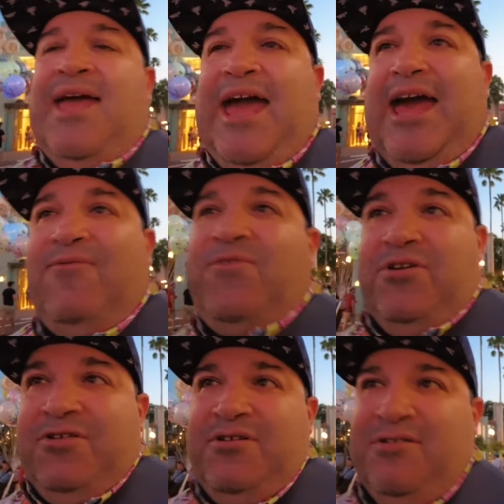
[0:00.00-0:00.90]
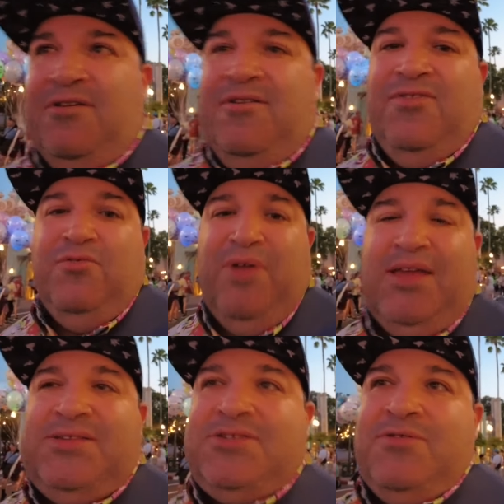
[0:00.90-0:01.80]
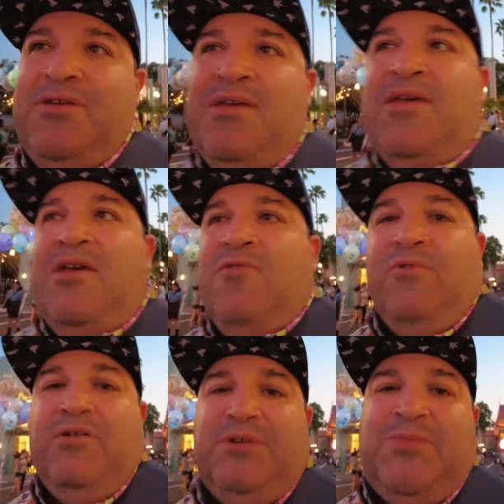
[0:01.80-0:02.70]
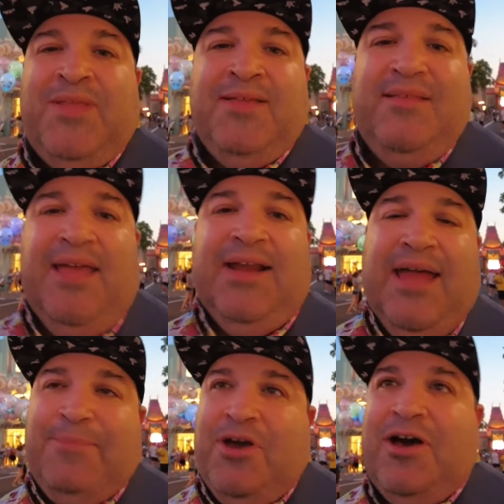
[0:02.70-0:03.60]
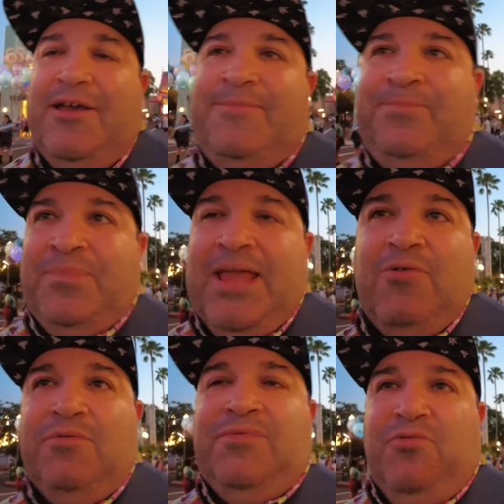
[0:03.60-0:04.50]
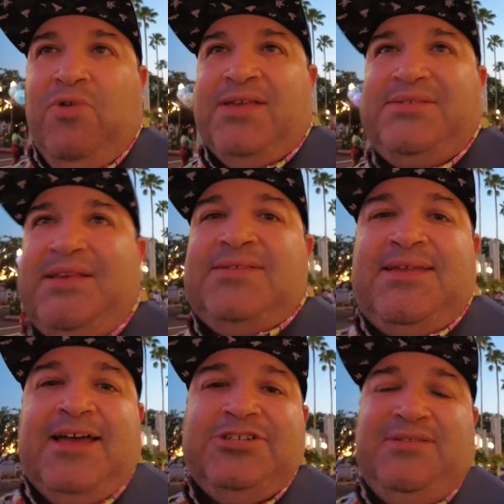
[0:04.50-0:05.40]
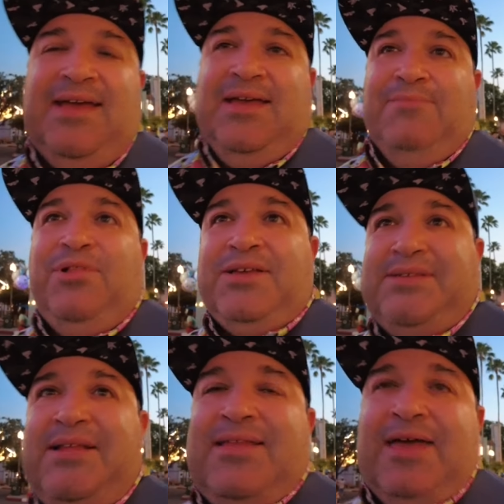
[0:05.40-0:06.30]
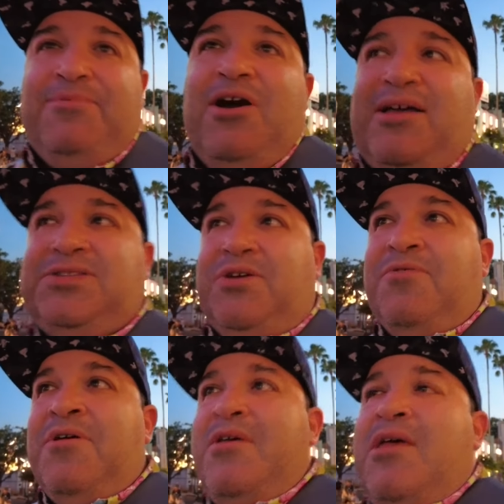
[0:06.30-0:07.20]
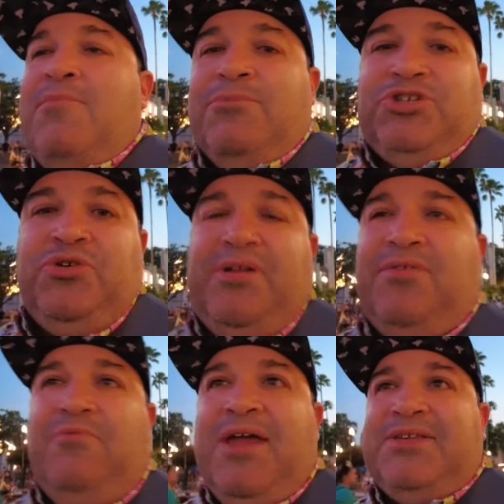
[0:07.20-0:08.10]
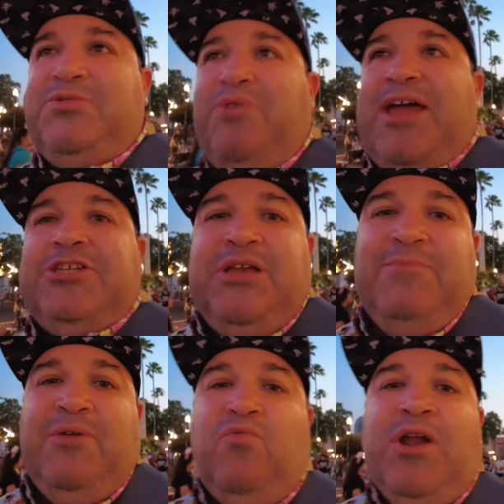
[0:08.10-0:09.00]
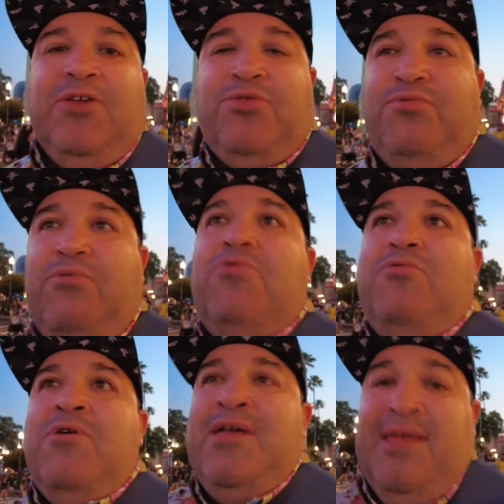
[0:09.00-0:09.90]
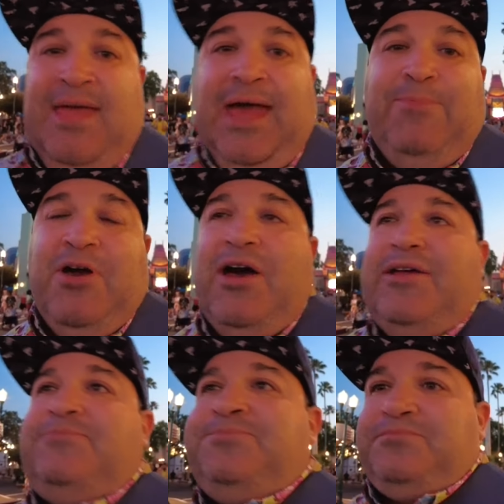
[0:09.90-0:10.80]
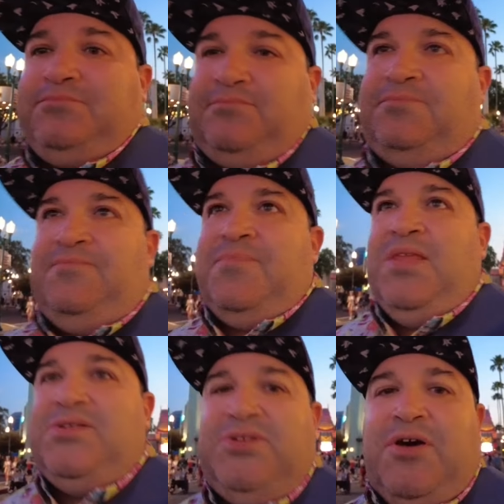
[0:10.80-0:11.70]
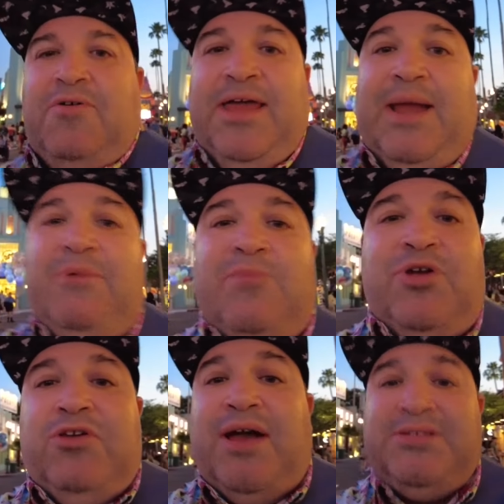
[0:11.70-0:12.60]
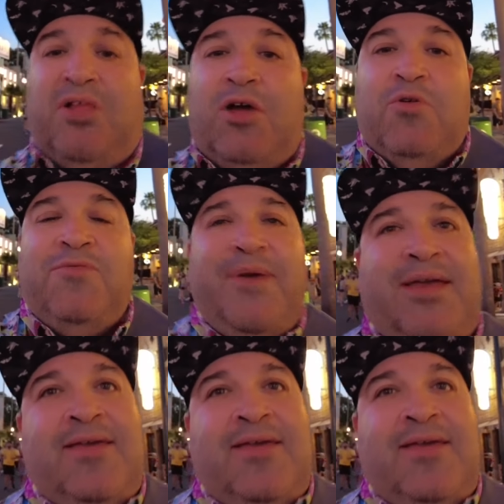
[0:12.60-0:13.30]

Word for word: after the race, we're going to be spending the day in Epcot. Now, the race is actually taking place in Epcot, so majority of the race we're actually going to be running through Epcot. So, and I'm going to bring you guys along with me